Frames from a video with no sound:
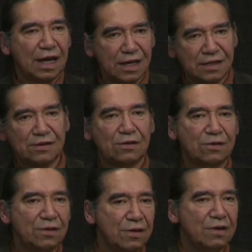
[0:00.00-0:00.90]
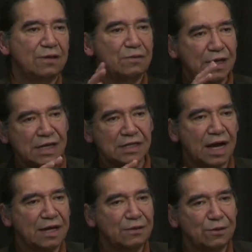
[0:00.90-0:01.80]
And so we
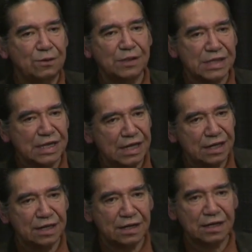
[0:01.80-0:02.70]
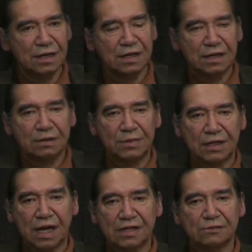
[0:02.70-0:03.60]
decide who is an Indian.
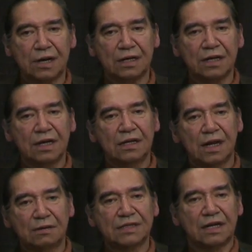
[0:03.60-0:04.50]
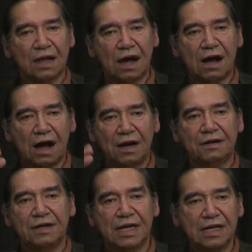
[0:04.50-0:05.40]
But guess what? There was a law
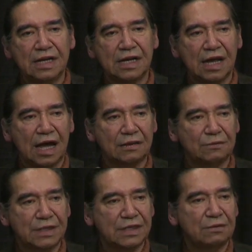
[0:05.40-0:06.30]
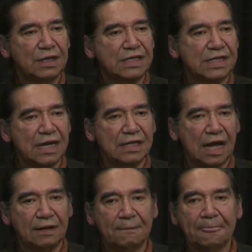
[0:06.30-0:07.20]
under the Indian Act which, which said
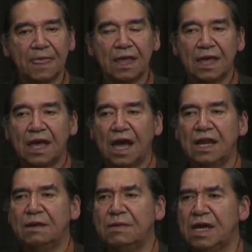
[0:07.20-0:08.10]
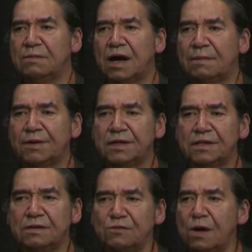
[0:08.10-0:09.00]
that any Mi'kmaq
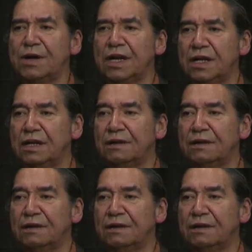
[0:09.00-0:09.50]
person, woman,